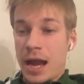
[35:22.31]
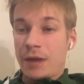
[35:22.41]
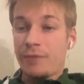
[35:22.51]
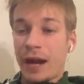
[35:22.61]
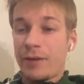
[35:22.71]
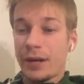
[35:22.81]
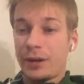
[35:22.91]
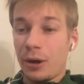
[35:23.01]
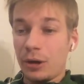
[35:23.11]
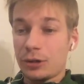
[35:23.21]
If I have a
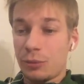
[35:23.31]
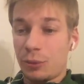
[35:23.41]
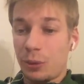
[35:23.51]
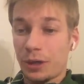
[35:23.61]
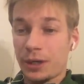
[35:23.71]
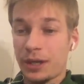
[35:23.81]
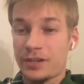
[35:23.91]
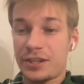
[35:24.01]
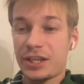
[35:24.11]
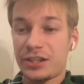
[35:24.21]
goal to work
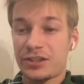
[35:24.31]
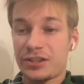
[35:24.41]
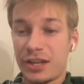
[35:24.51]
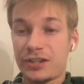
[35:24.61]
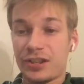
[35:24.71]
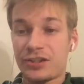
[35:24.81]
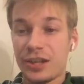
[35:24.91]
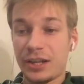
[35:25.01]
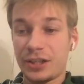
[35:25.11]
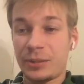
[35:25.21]
as a data science
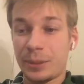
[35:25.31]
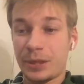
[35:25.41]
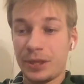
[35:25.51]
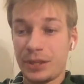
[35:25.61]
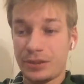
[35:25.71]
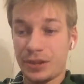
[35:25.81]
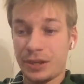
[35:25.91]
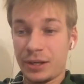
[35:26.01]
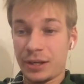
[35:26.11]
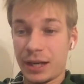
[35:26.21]
consultant in McKinsey,